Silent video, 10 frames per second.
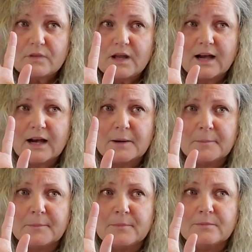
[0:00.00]

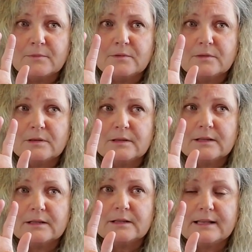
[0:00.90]
um,
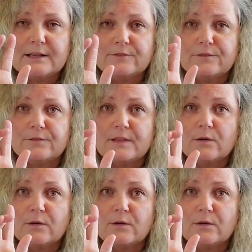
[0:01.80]
if